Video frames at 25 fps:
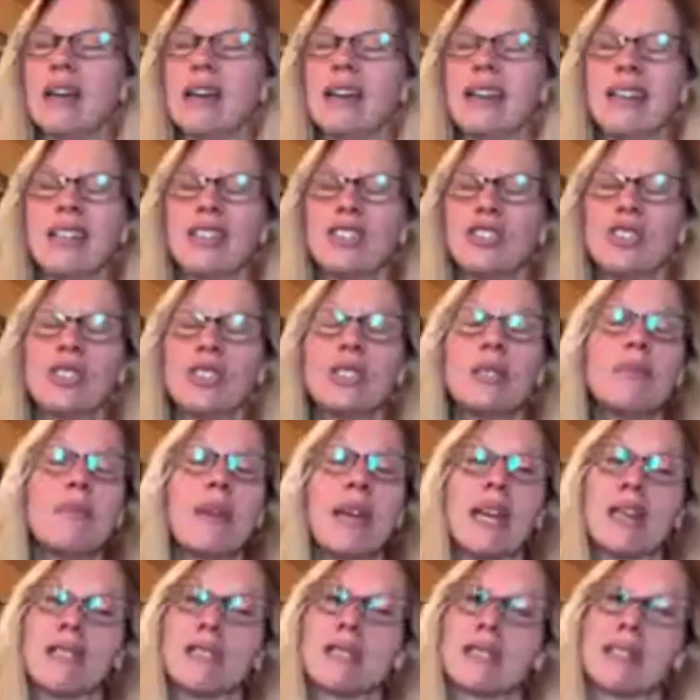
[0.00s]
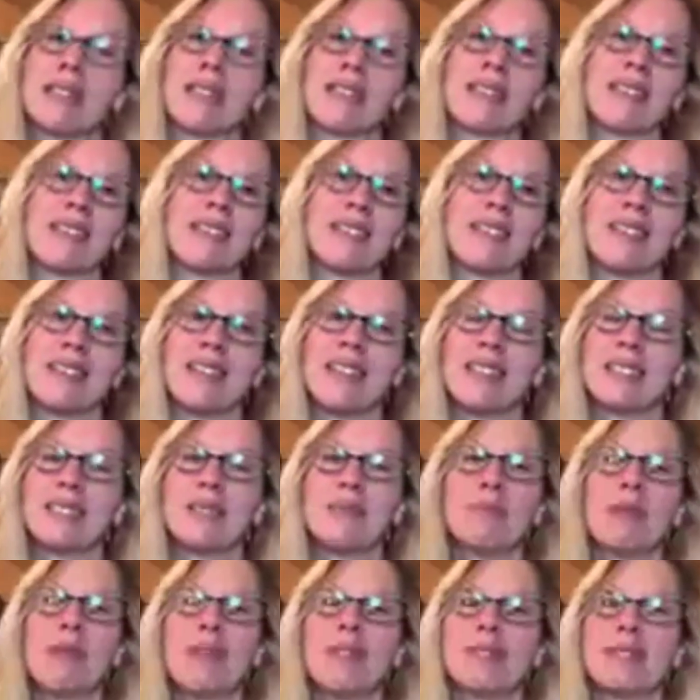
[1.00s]
It's just amazing. It's
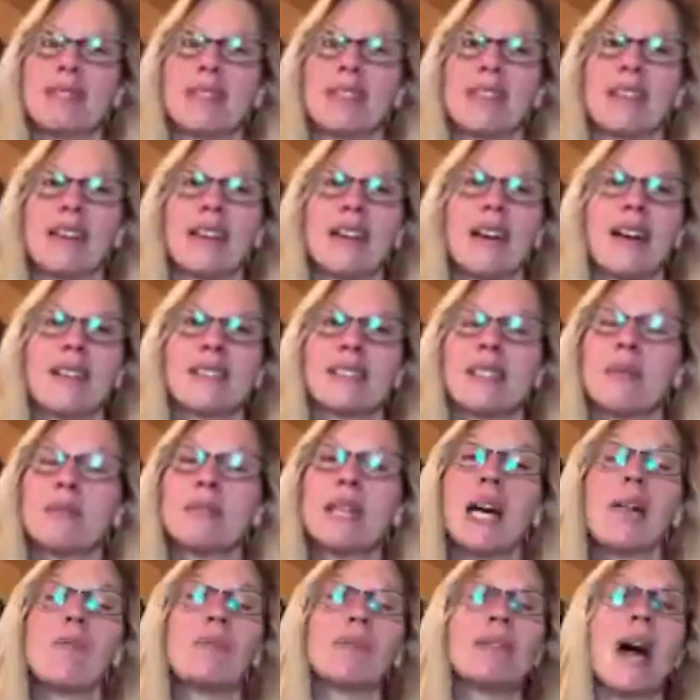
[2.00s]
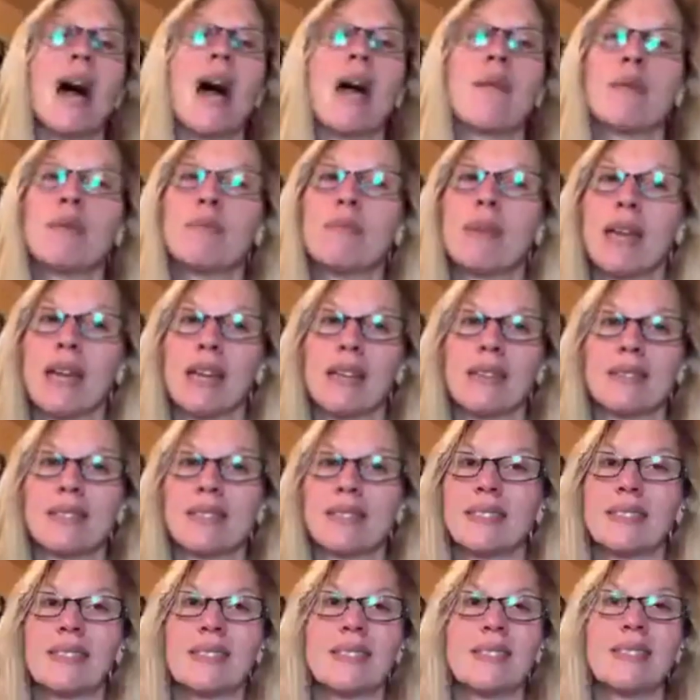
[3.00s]
amazing. Sometimes I'm amazed
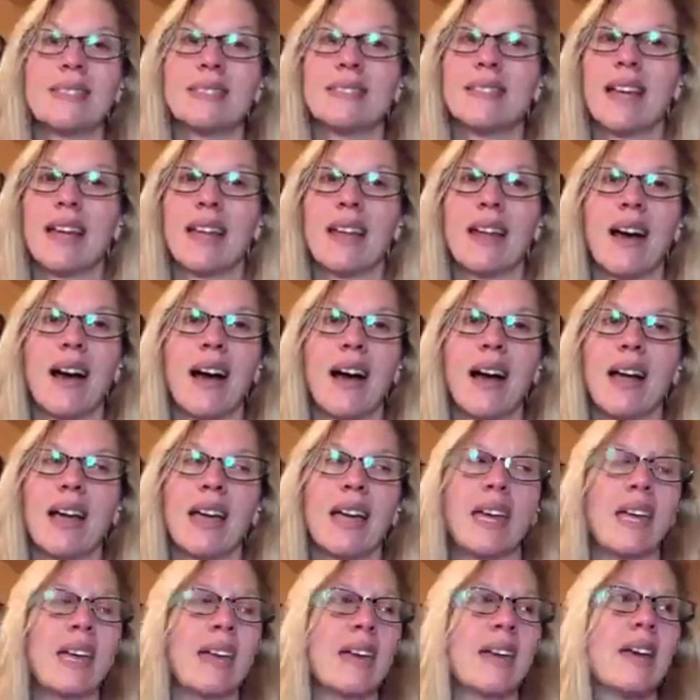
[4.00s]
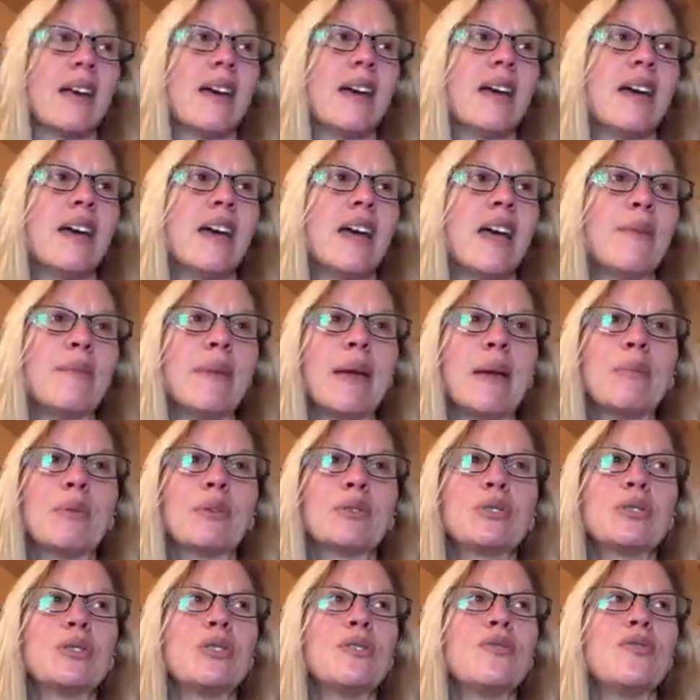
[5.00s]
that I am able
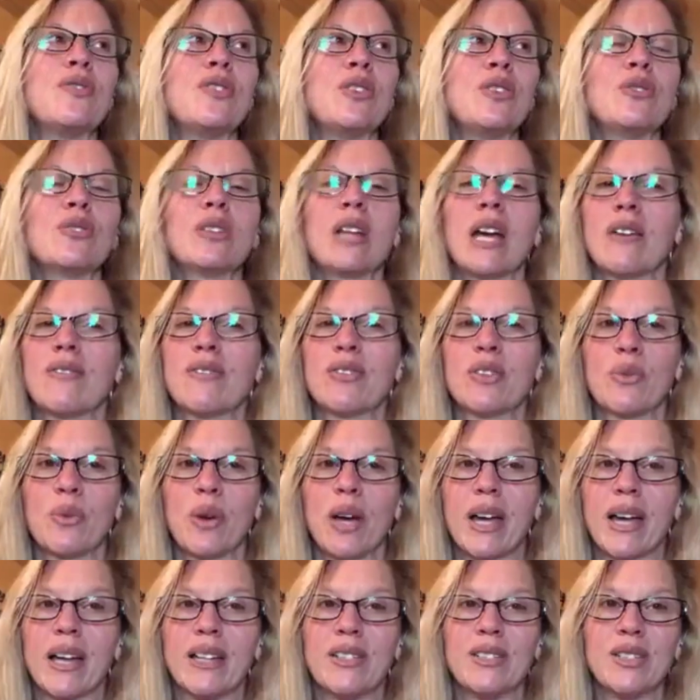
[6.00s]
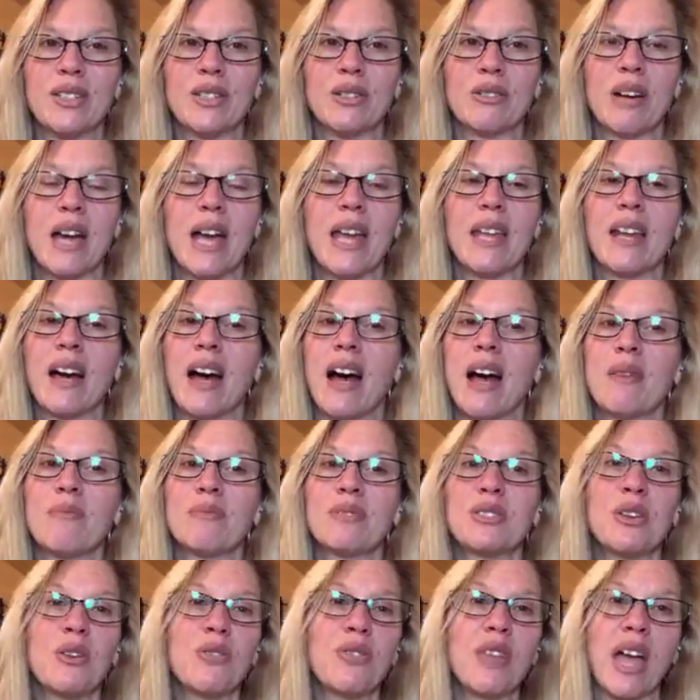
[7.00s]
to view life the way I do, and I'm
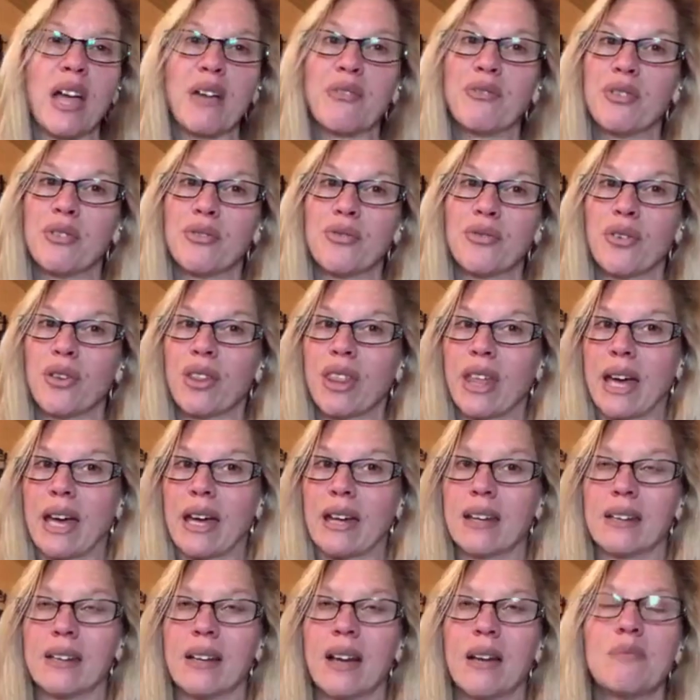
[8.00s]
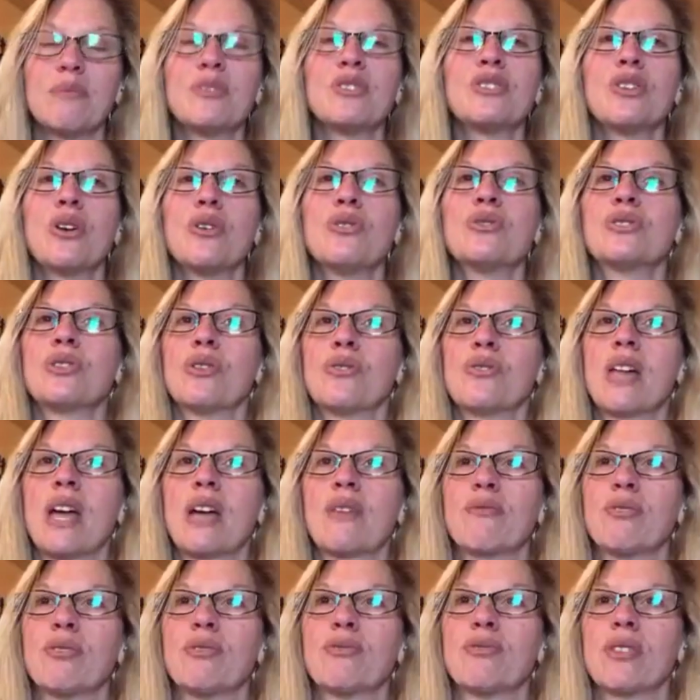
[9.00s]
so thankful for that. I'm so, so
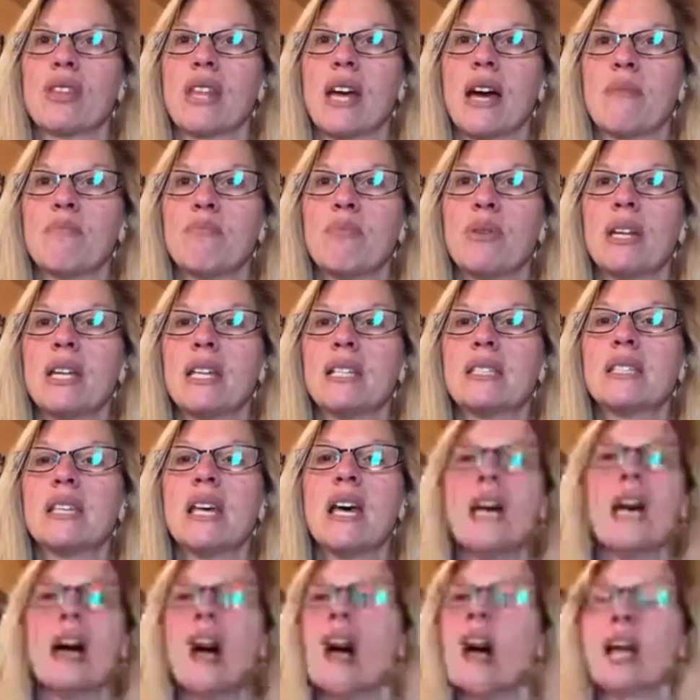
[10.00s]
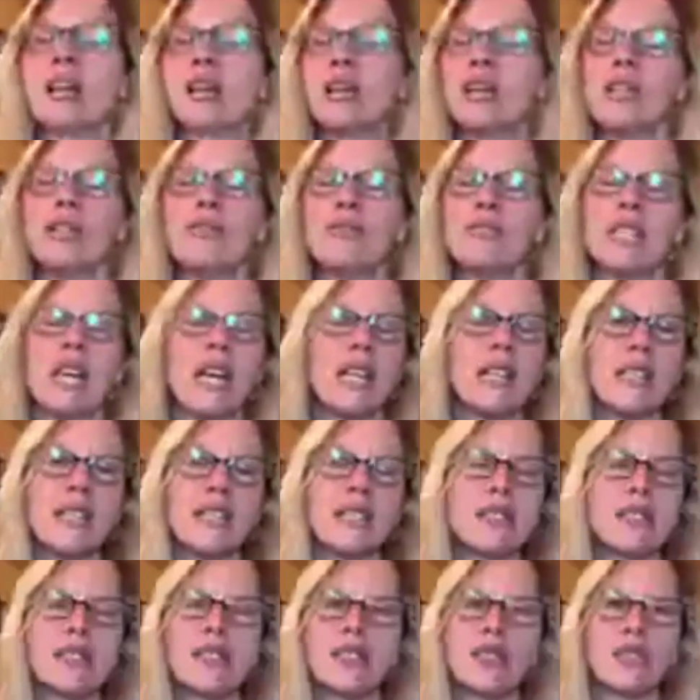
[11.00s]
thankful for that. But it's, I couldn't have done
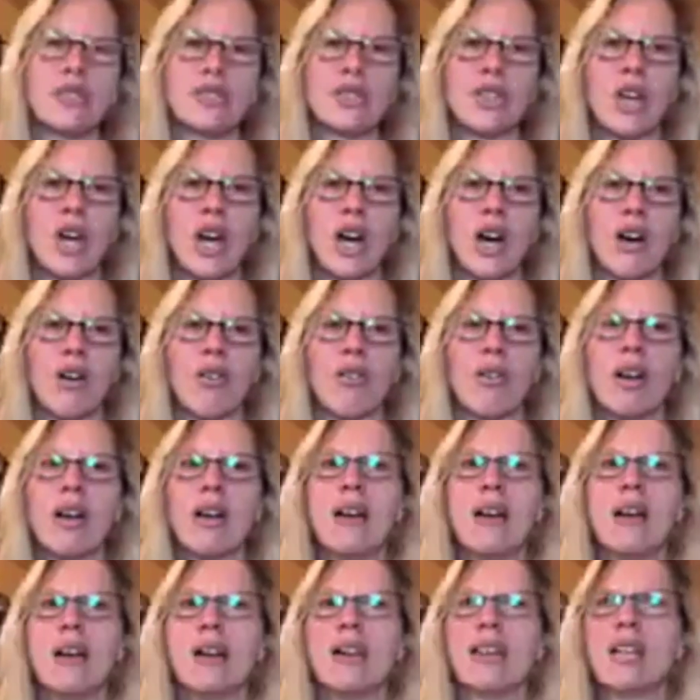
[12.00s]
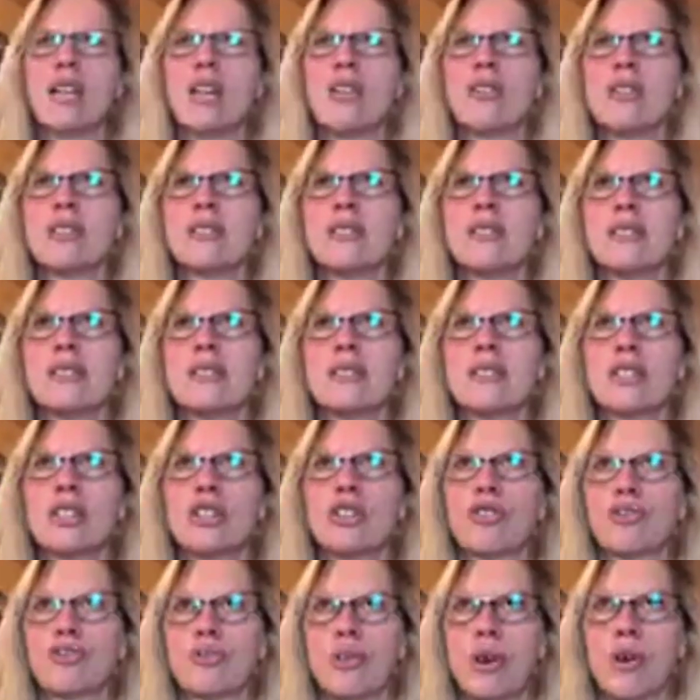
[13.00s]
this years ago. You know, this is the
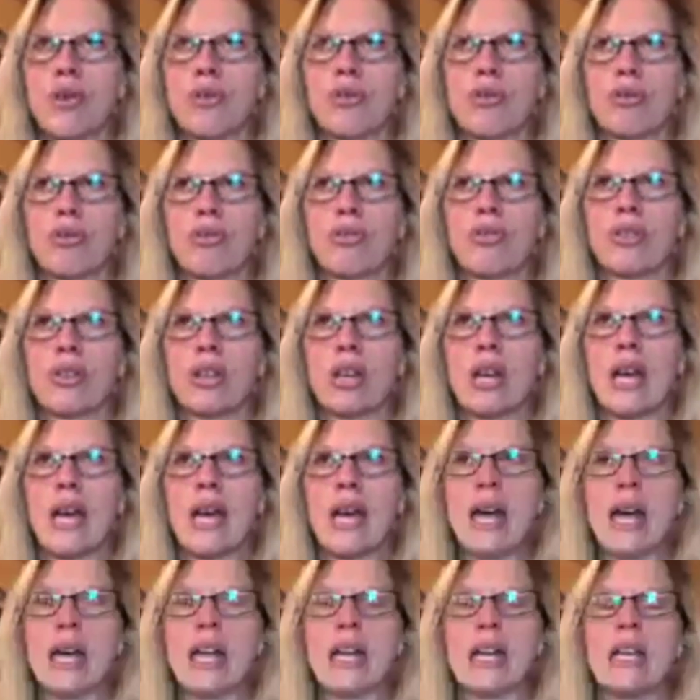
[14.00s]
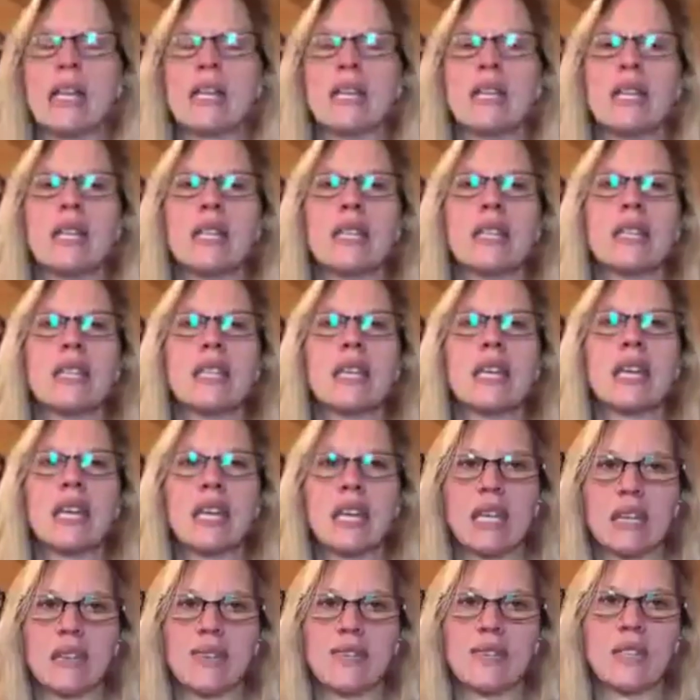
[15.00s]
growth and the
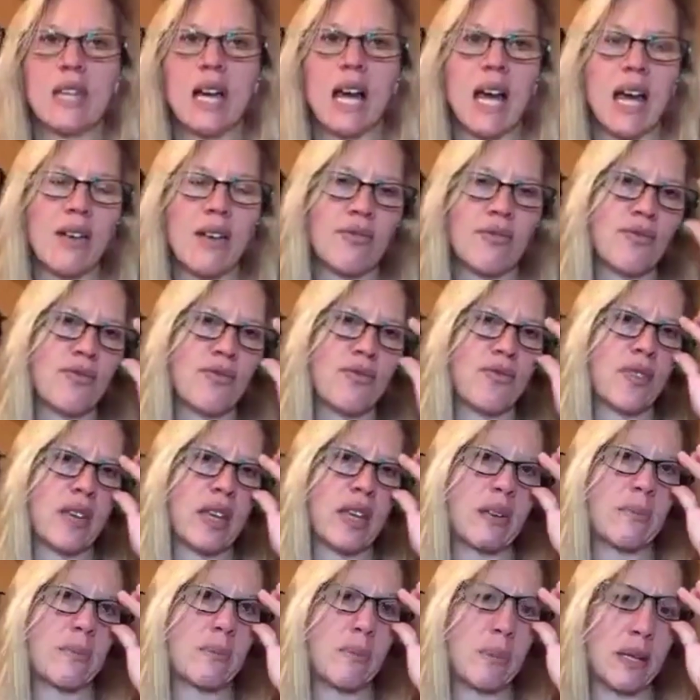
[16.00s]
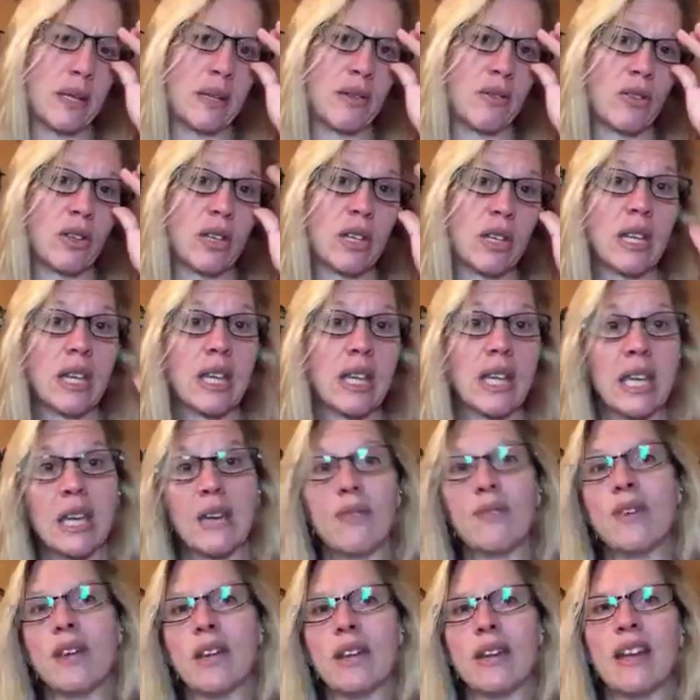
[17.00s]
gift I've been
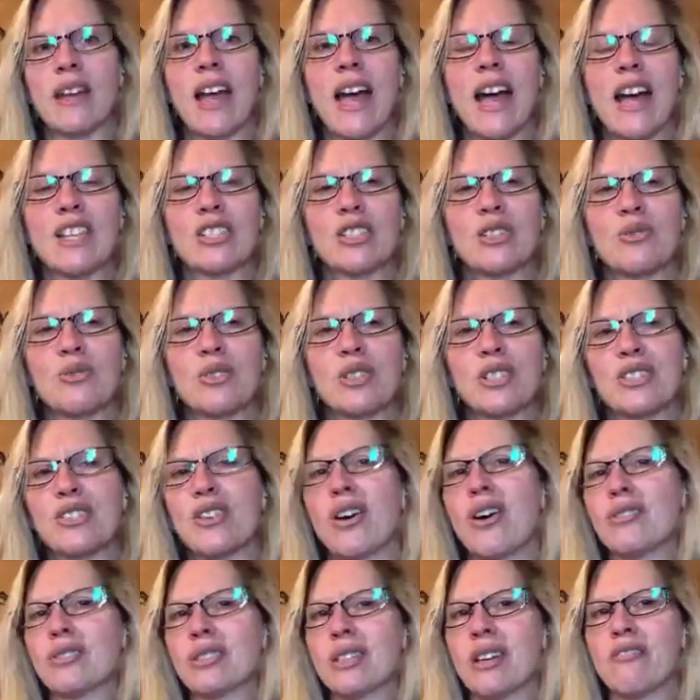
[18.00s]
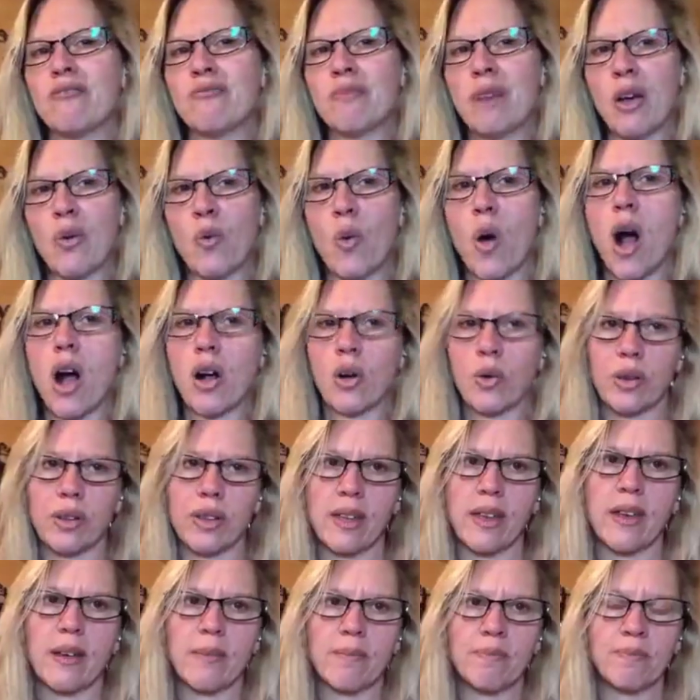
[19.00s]
given as a result of my walk with
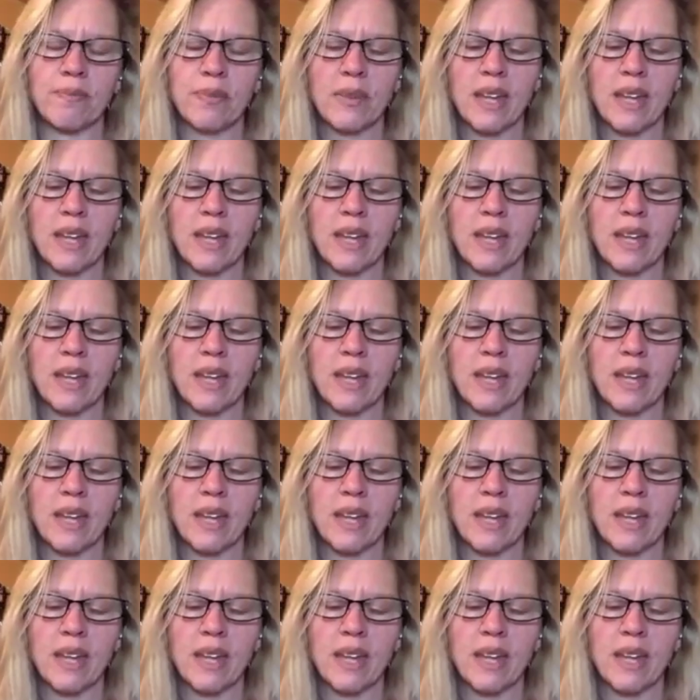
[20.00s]
him.